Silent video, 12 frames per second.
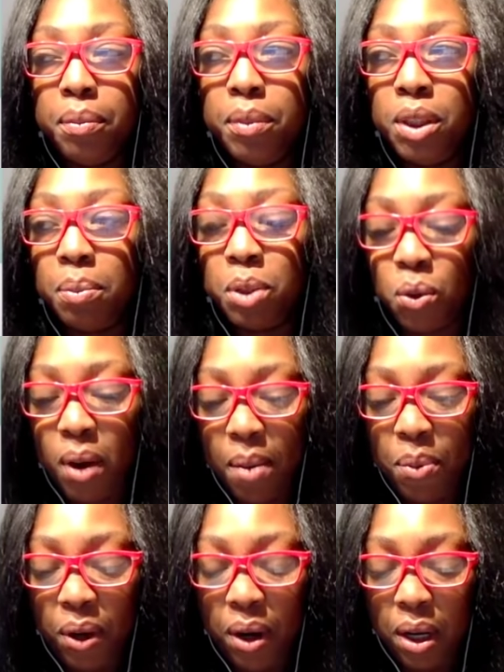
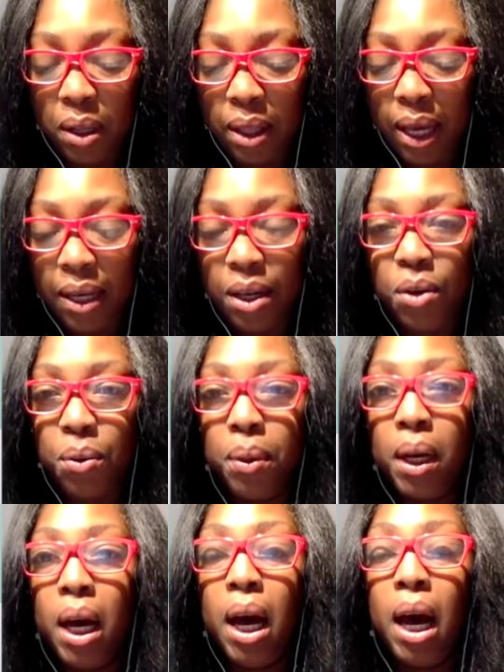subscriber. Thank you.
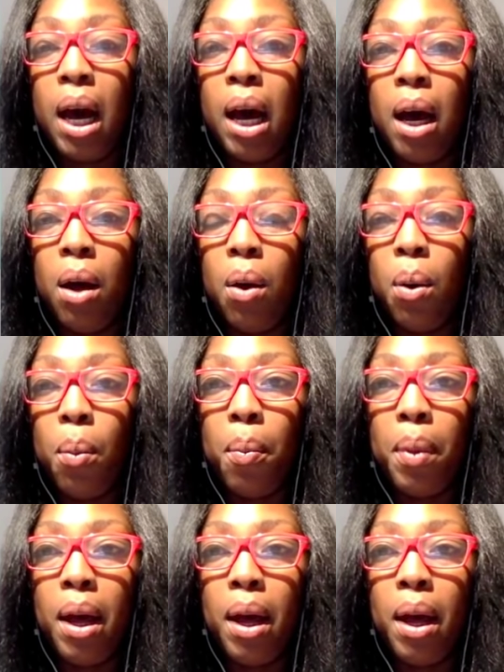This